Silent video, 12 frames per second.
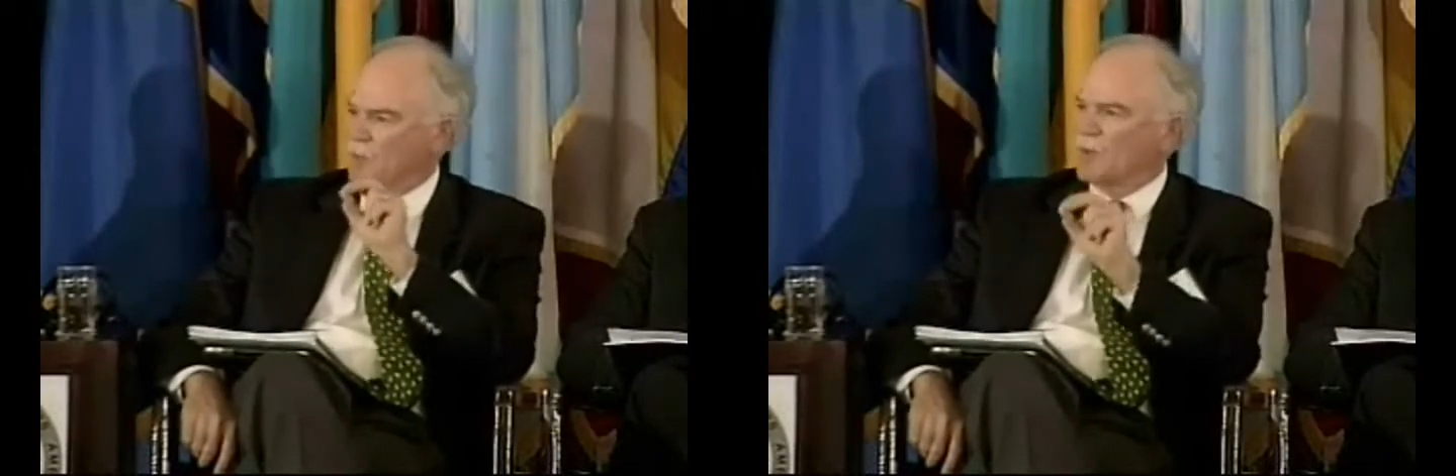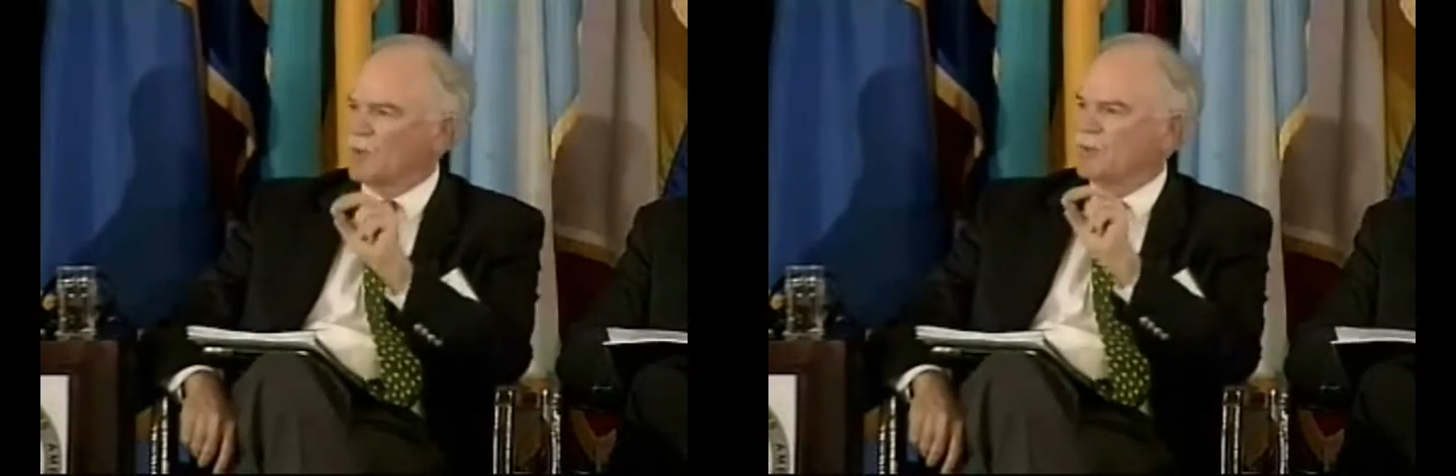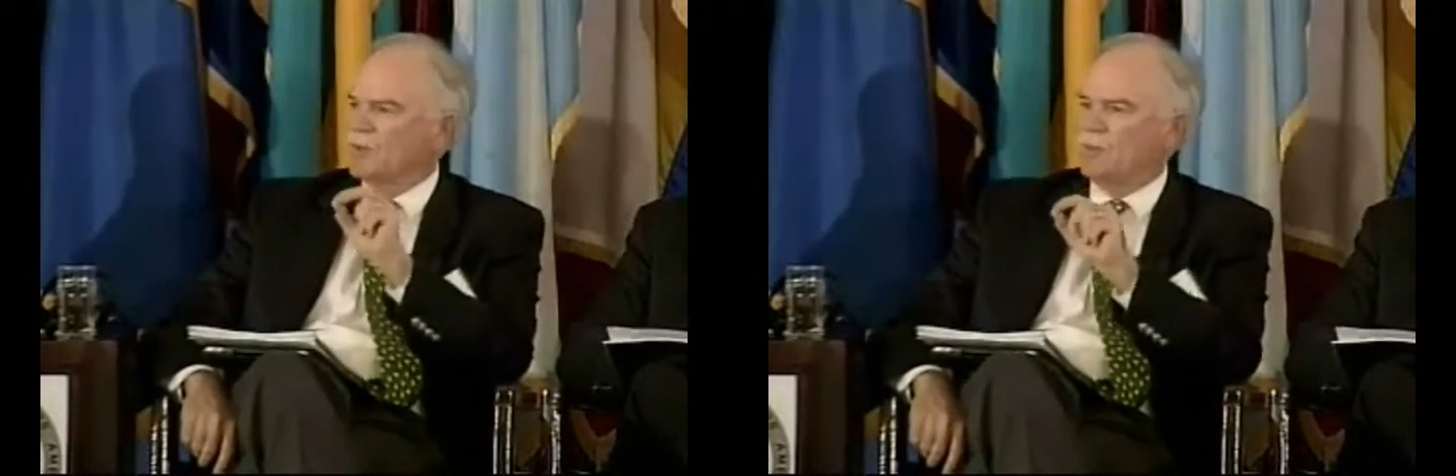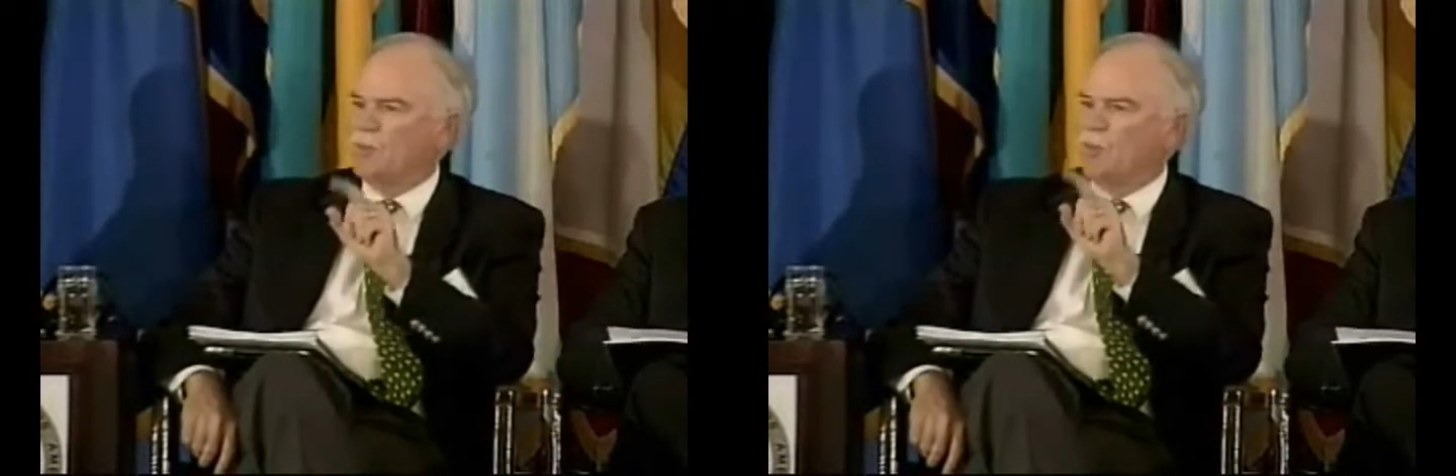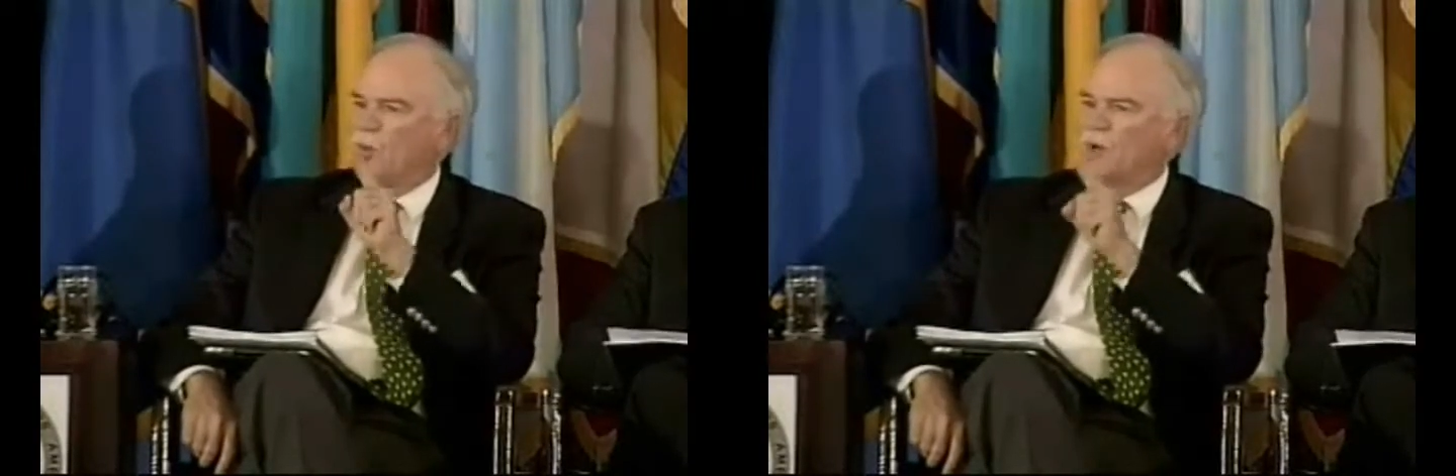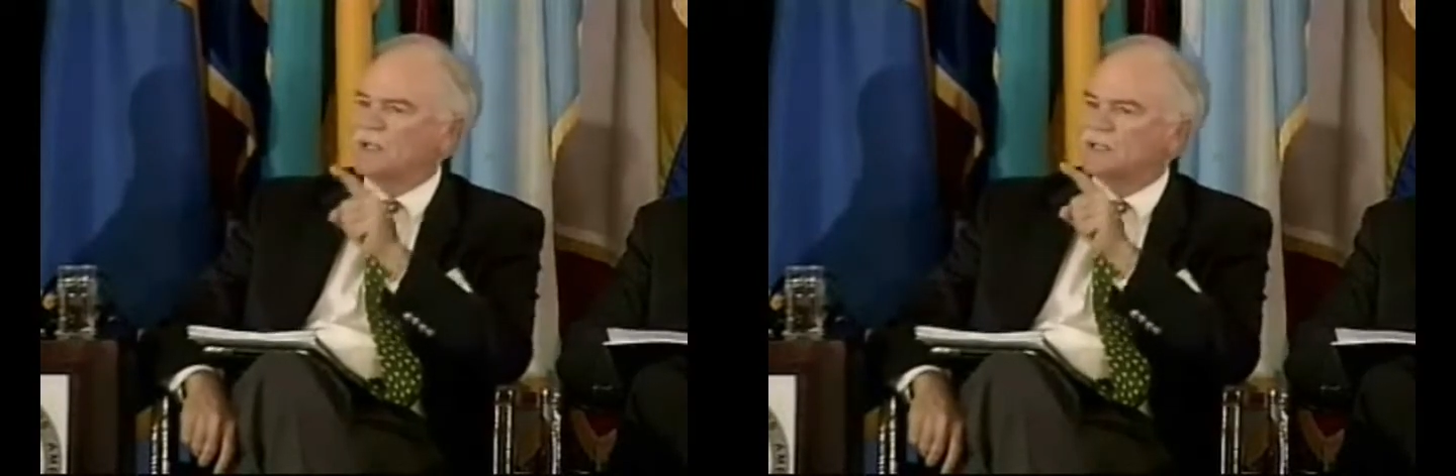work with
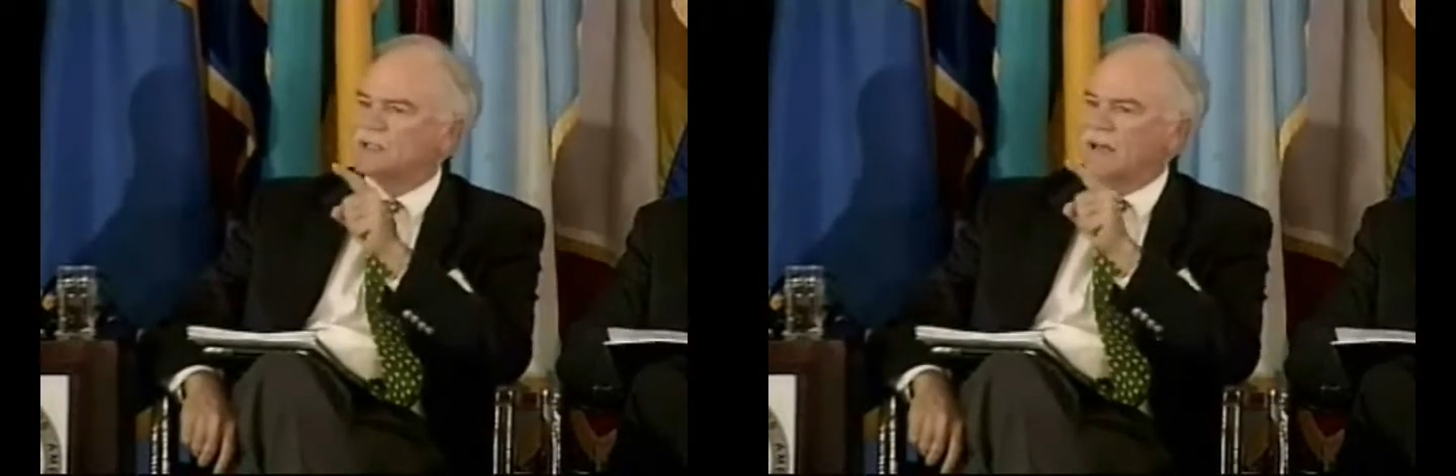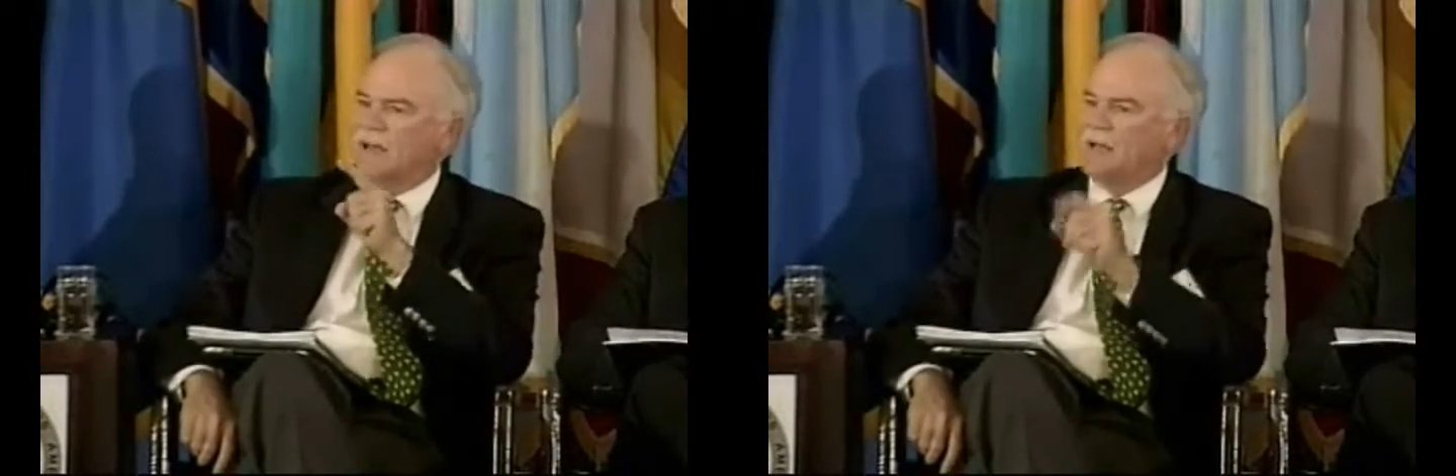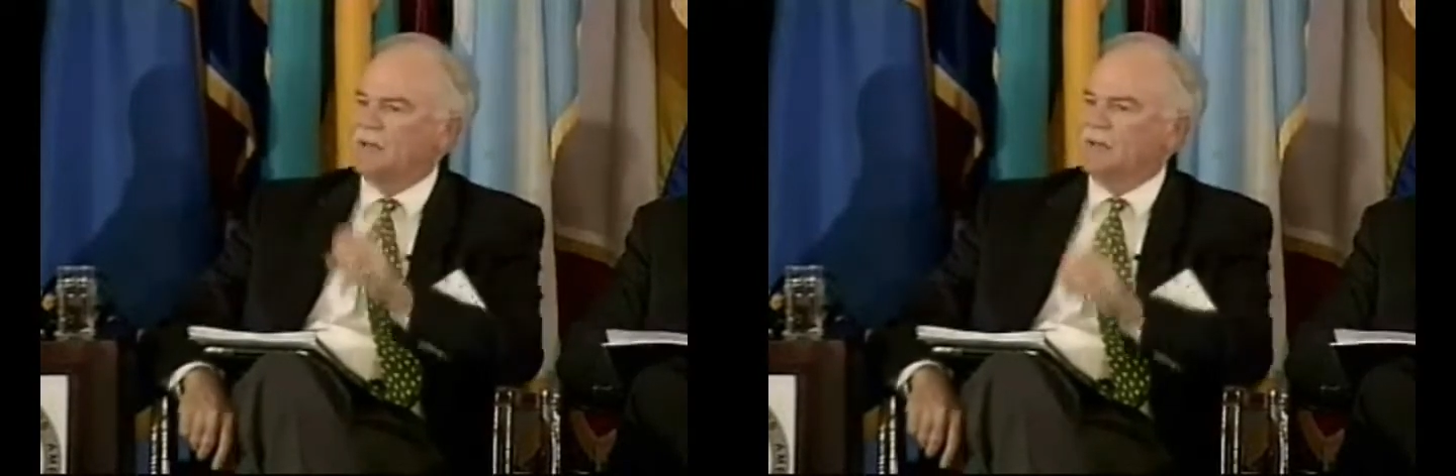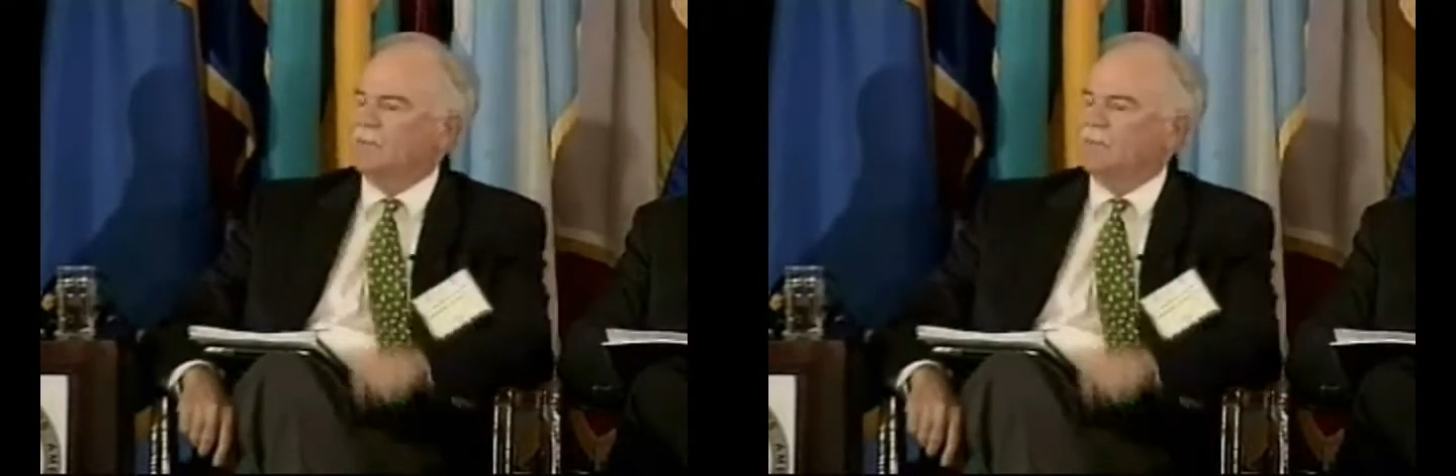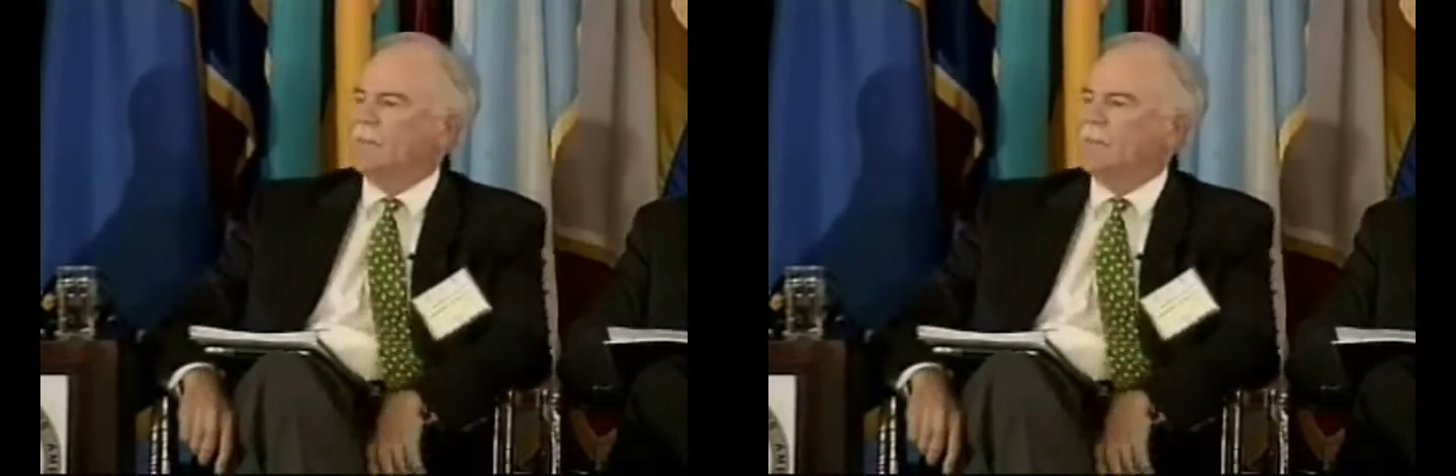them. What is that?